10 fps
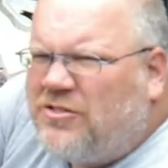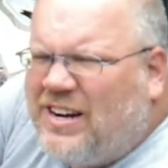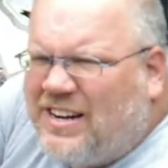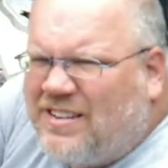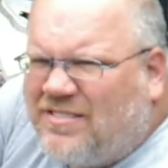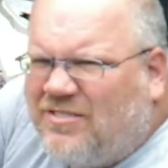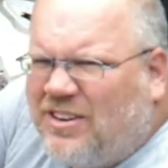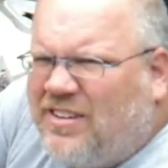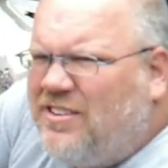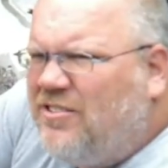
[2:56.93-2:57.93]
tracks,
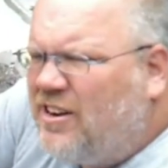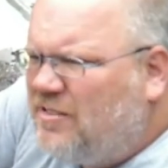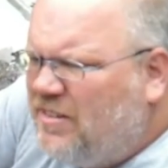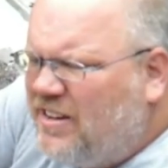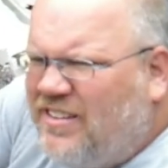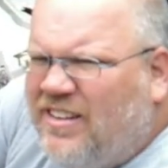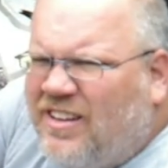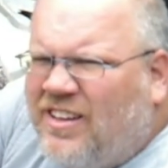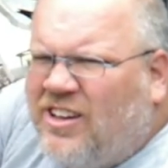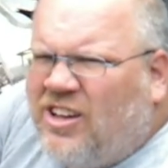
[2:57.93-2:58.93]
which I do recommend.
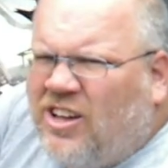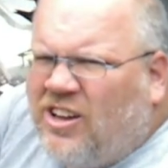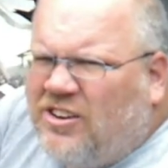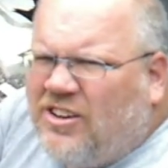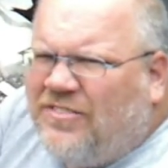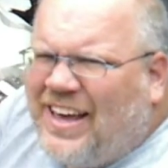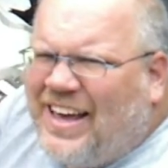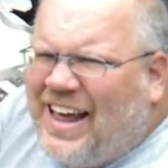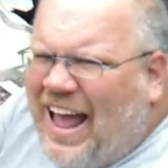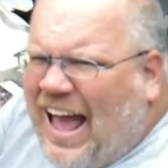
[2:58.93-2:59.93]
Do
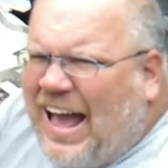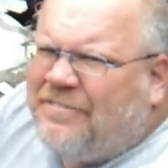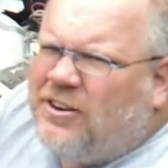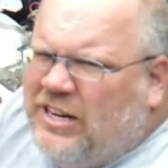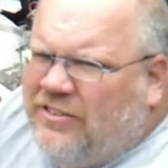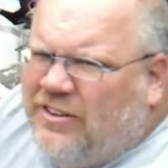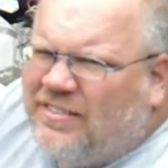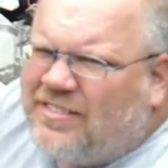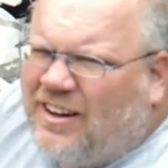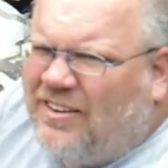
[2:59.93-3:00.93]
that after you
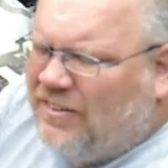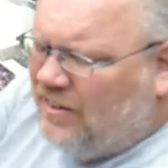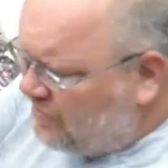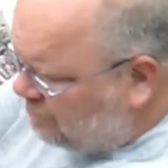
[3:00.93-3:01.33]
install this,